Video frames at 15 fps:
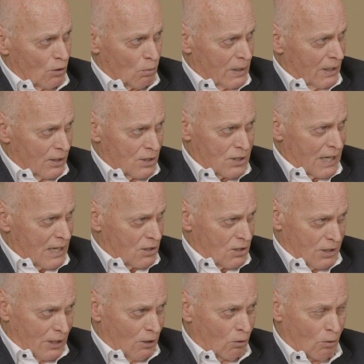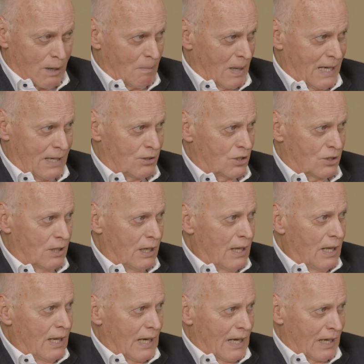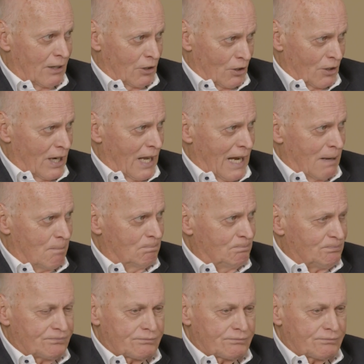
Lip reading: The real estate still remains in your name.